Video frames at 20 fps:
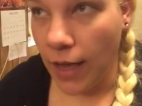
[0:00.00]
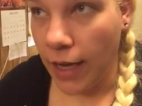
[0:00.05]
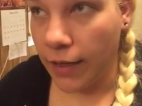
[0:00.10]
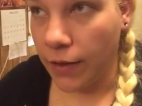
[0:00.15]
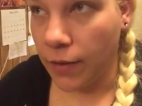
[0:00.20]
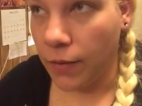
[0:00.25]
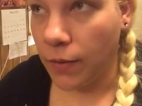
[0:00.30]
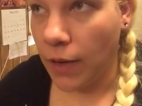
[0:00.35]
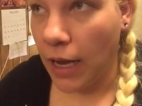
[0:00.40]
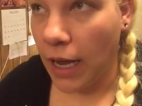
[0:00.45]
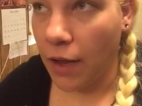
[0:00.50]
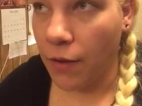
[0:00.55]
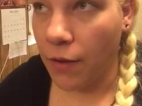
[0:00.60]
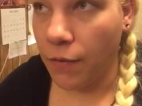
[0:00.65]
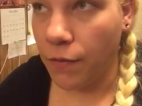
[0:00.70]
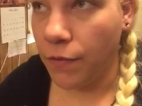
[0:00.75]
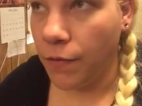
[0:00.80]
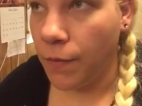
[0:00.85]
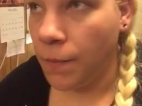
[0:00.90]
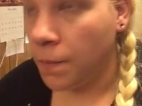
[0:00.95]
I don't
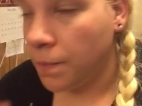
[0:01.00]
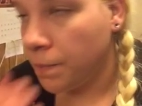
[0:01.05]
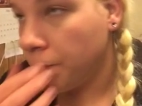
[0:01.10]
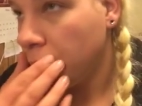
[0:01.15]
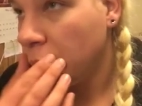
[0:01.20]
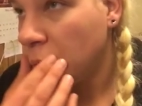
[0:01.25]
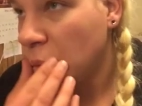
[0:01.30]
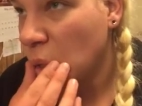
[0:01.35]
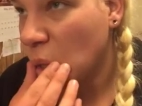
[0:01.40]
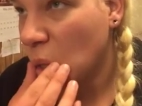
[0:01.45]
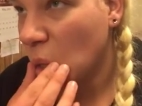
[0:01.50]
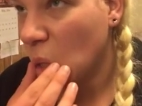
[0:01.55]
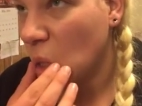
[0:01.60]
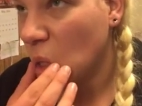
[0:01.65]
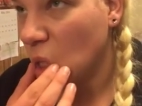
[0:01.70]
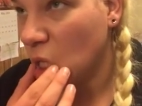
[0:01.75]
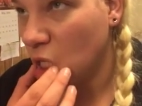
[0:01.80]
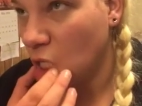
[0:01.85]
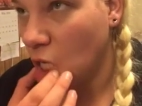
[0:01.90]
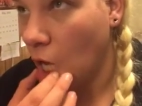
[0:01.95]
have
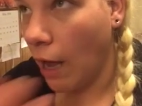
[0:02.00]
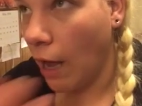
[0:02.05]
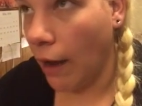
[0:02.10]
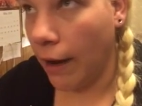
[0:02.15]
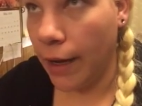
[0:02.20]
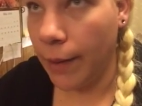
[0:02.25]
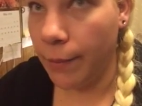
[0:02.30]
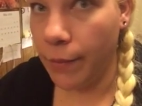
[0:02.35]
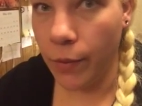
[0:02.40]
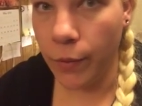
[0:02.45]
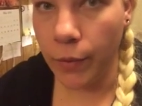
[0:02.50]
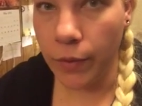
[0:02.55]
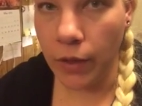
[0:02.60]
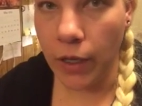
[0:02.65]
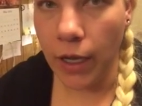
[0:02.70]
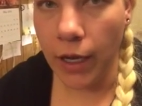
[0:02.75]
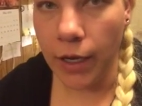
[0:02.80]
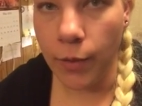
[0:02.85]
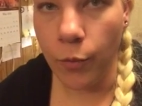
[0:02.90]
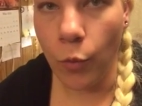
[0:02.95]
the time
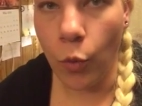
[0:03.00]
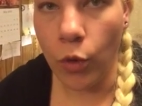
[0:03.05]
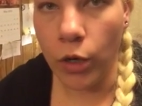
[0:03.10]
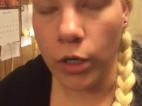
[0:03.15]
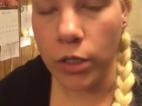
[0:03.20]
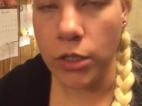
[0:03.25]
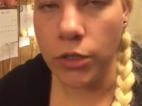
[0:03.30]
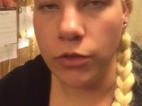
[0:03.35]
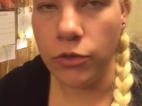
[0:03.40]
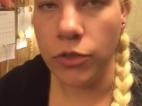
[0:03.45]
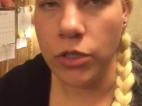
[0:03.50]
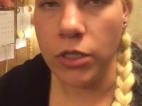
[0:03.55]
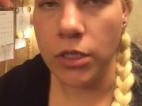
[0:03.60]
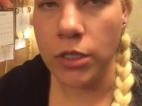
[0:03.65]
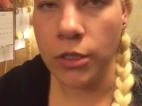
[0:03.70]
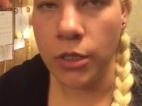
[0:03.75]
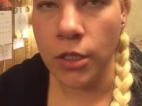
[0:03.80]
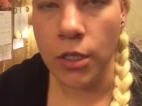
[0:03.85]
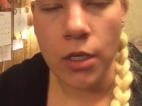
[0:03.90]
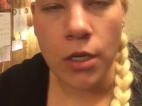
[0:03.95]
really anymore to
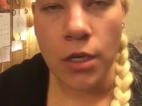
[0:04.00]
just